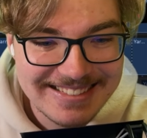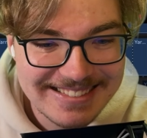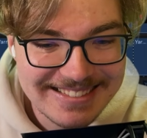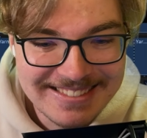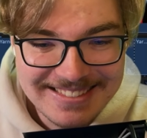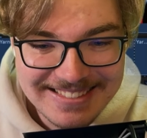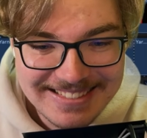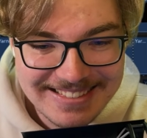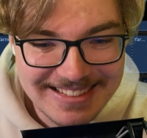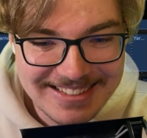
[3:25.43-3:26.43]
It
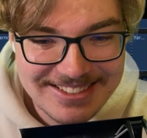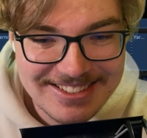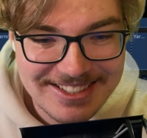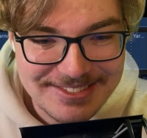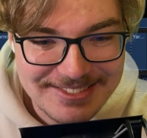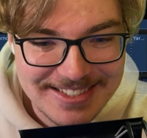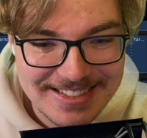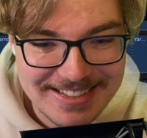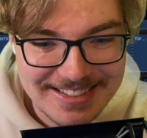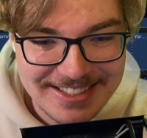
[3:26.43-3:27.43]
looks like a
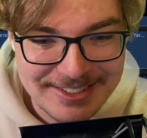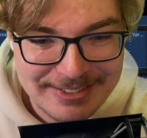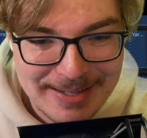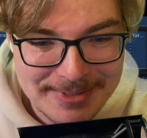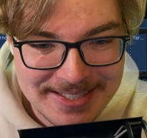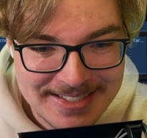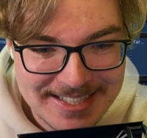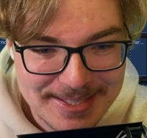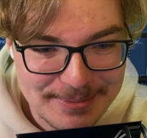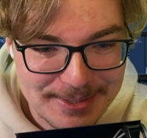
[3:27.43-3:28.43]
really crappy
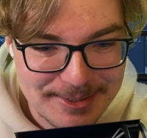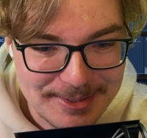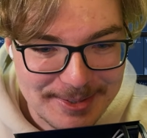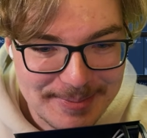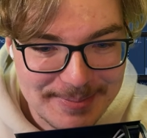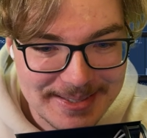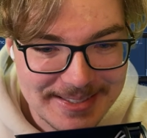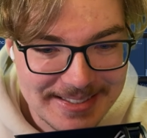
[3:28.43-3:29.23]
leaked photo, but